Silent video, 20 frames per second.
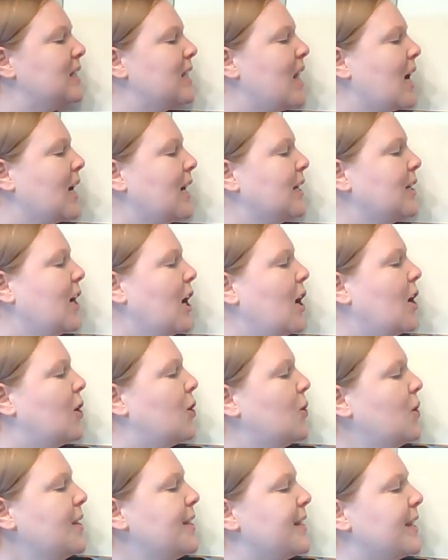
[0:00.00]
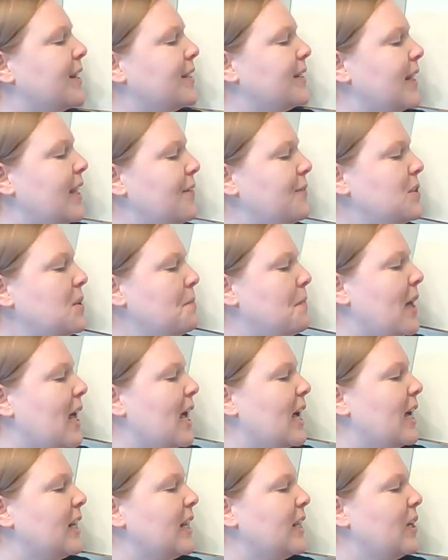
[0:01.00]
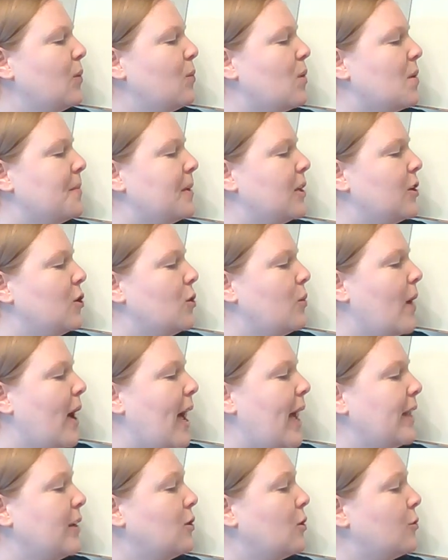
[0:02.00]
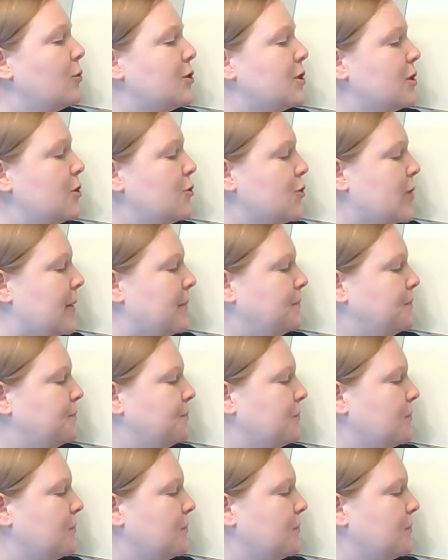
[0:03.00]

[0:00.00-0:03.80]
Long ago, there lived a man and a woman who had no children.